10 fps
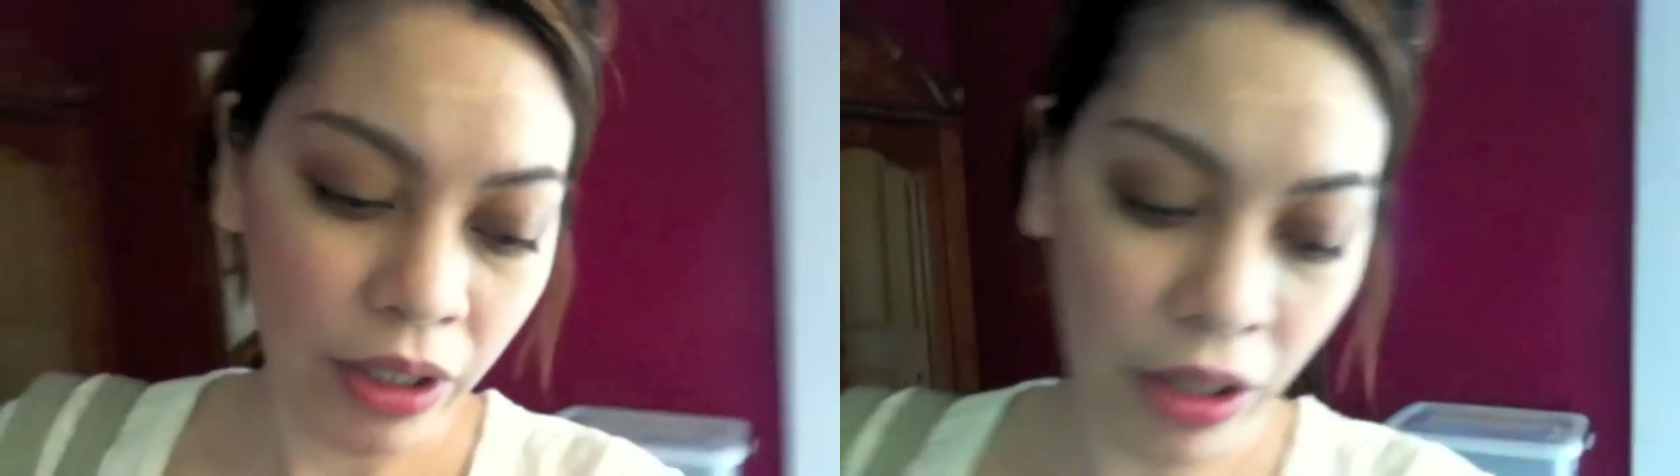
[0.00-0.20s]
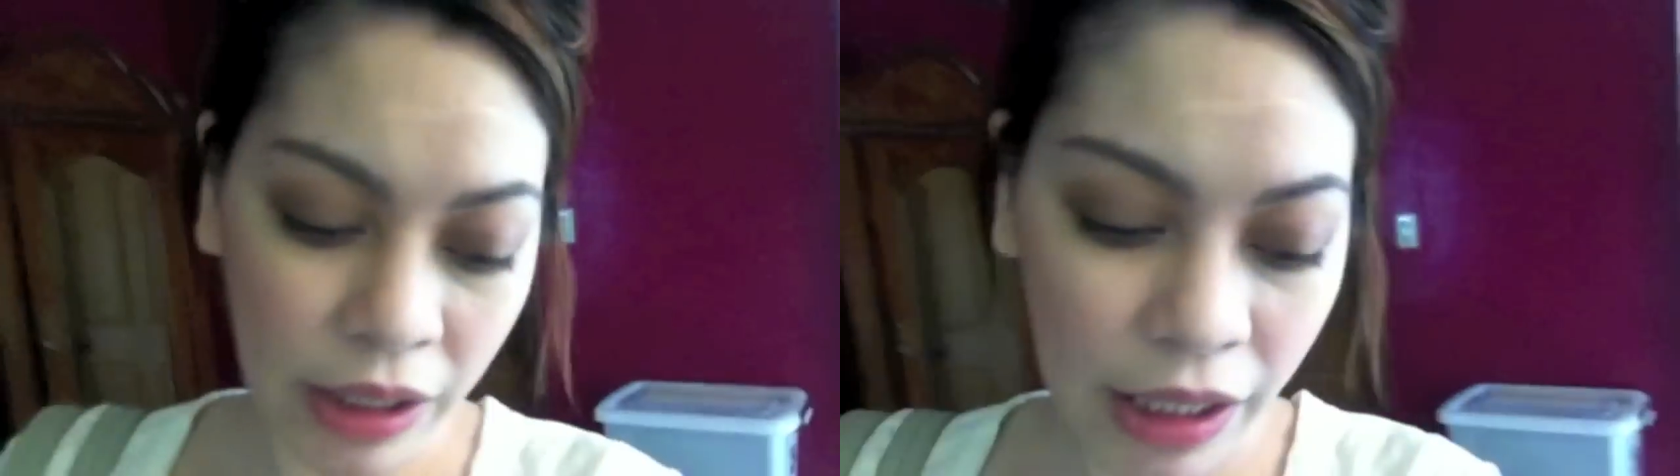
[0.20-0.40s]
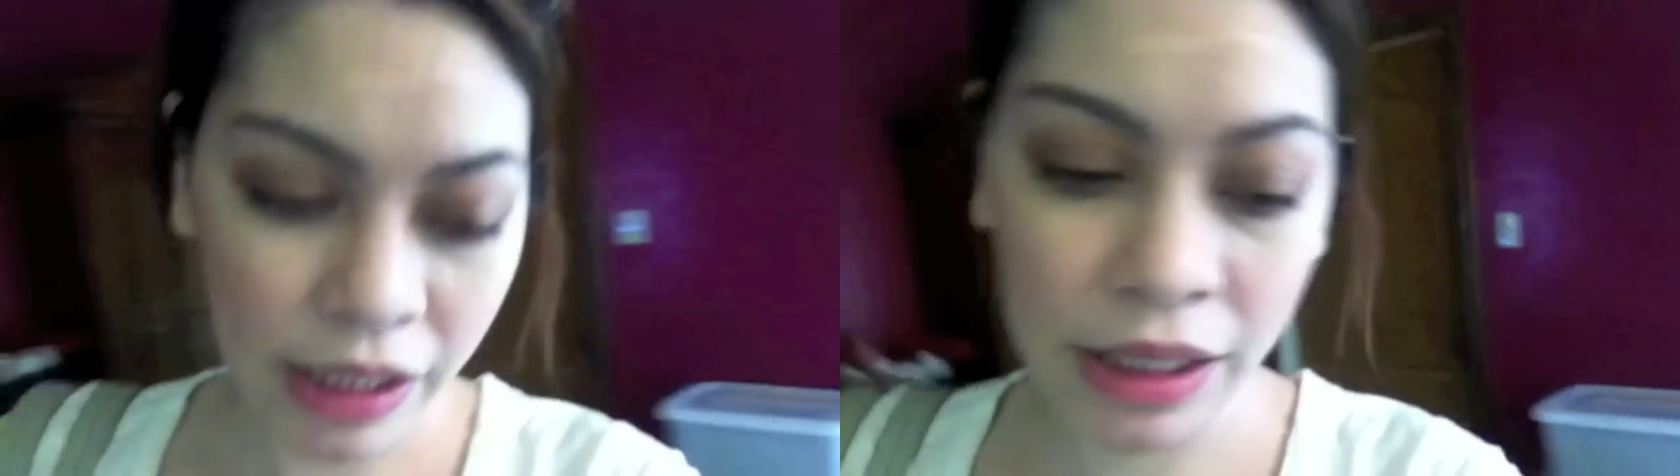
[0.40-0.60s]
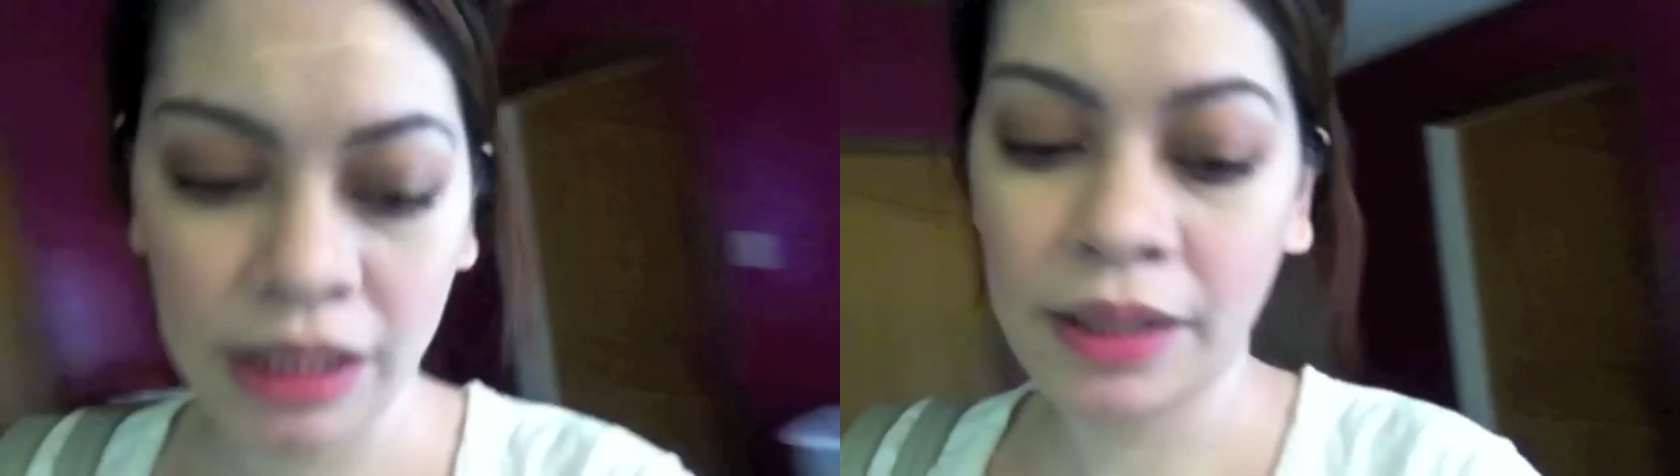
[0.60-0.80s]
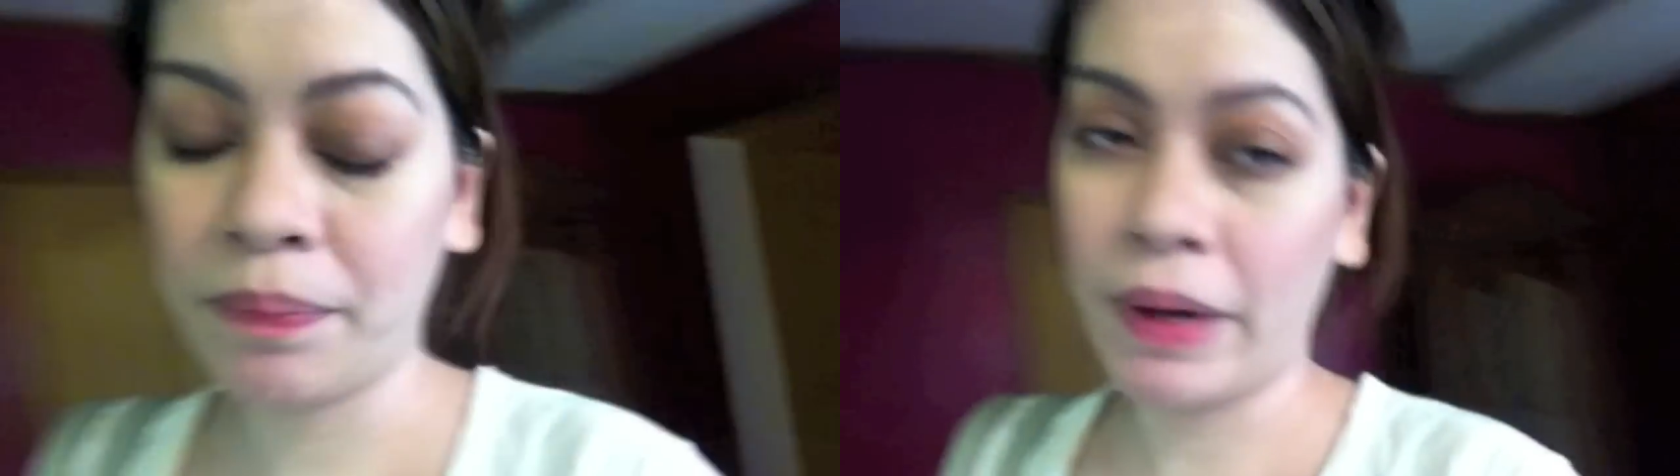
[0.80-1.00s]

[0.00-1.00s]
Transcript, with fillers: do you call this?